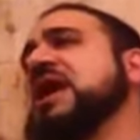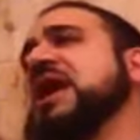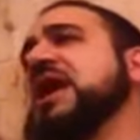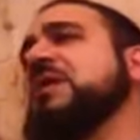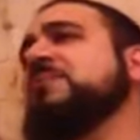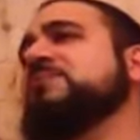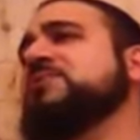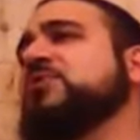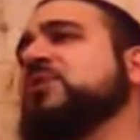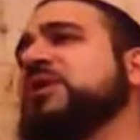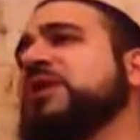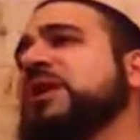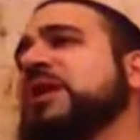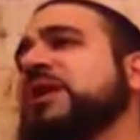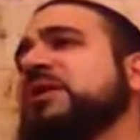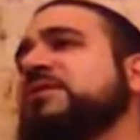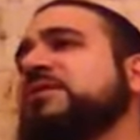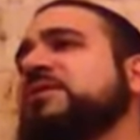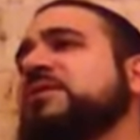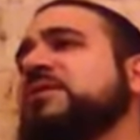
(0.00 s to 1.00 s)
I'm doing
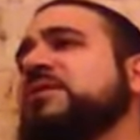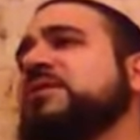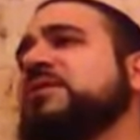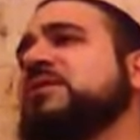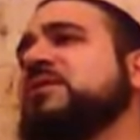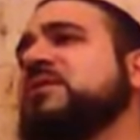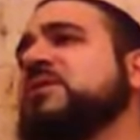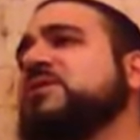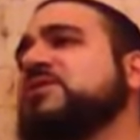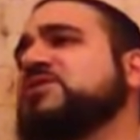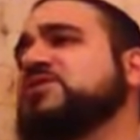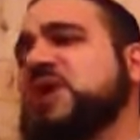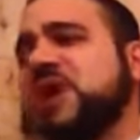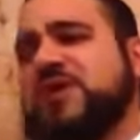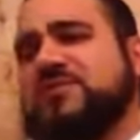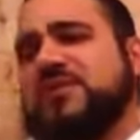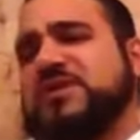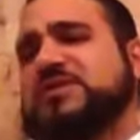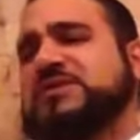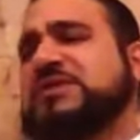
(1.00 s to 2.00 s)
it, so
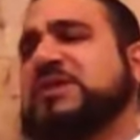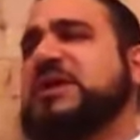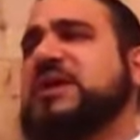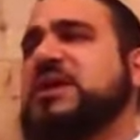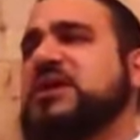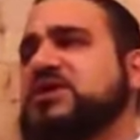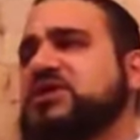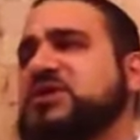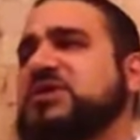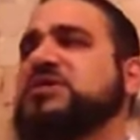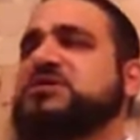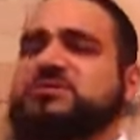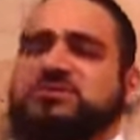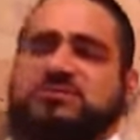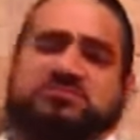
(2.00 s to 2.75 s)
obviously he should